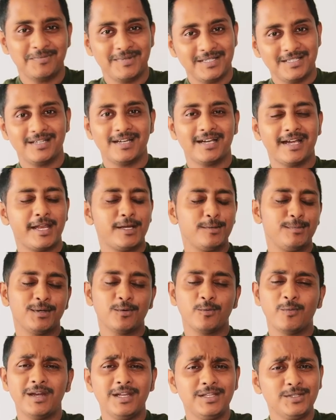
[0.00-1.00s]
P T E
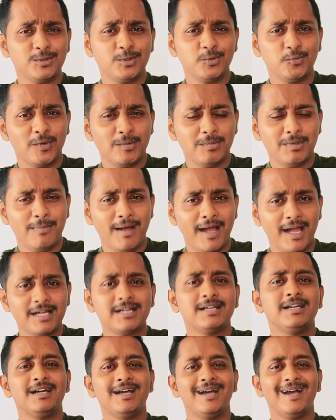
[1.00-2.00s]
Academic. Very soon we'll be back.